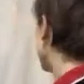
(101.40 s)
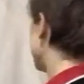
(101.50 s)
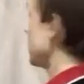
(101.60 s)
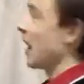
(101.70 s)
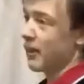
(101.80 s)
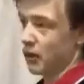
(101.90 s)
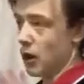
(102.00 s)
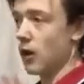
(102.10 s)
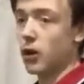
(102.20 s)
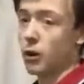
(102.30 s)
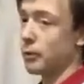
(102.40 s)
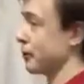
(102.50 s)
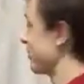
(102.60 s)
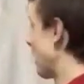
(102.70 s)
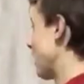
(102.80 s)
we have a normal
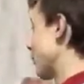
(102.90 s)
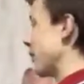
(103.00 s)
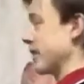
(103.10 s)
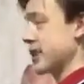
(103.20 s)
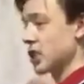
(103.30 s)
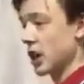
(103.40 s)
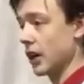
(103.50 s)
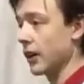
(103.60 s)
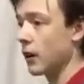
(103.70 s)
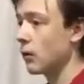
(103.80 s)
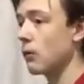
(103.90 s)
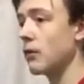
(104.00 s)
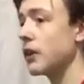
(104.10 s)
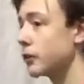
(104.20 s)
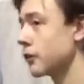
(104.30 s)
standard white shirt. Now,
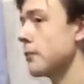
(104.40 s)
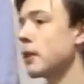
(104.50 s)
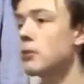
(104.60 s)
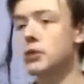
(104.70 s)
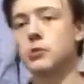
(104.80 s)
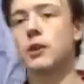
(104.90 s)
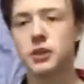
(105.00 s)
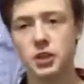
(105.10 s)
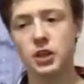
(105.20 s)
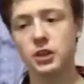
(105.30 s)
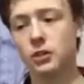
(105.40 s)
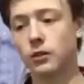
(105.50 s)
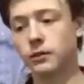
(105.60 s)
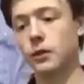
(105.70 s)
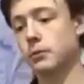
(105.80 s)
it doesn't matter which white shirt you go
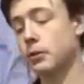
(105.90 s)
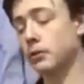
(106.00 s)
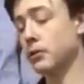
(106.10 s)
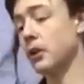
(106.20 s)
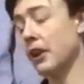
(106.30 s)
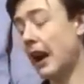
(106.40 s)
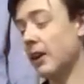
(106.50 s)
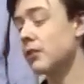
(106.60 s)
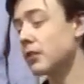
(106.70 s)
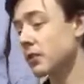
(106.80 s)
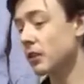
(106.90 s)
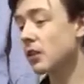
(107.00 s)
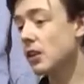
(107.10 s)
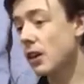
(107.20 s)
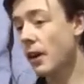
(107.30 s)
for, but for
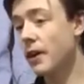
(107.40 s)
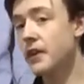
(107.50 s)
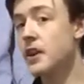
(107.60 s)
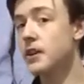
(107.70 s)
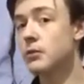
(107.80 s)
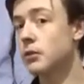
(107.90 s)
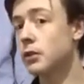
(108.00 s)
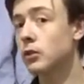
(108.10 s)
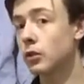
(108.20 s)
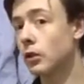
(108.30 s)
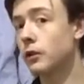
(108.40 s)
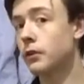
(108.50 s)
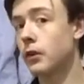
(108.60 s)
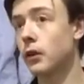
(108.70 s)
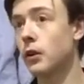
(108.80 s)
accuracy, and you want to go
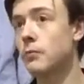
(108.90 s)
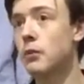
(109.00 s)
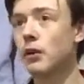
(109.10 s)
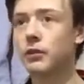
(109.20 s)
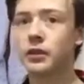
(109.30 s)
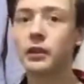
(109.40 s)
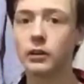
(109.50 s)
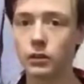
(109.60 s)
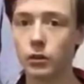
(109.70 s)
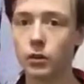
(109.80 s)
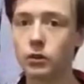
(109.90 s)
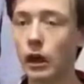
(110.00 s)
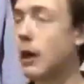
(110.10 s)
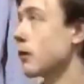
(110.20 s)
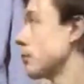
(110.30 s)
for more of a Tennant look,
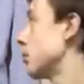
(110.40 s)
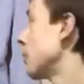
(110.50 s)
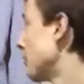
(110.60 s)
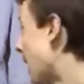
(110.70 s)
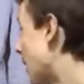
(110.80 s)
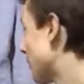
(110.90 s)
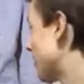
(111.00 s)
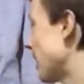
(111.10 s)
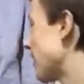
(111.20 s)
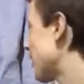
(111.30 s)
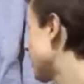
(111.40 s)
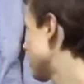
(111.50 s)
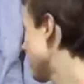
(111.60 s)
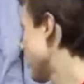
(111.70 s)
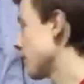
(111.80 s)
I would technically
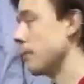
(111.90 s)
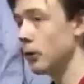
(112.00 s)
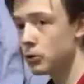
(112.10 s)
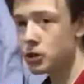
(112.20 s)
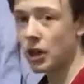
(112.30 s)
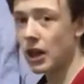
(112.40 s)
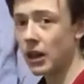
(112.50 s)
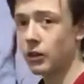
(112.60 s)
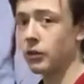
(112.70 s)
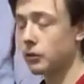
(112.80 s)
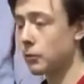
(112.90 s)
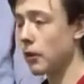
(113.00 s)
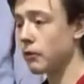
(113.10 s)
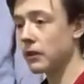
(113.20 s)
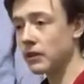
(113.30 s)
say the blue shirt because it's more
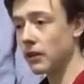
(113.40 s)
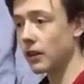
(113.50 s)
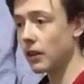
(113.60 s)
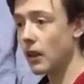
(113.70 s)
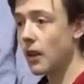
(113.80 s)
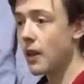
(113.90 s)
fitting.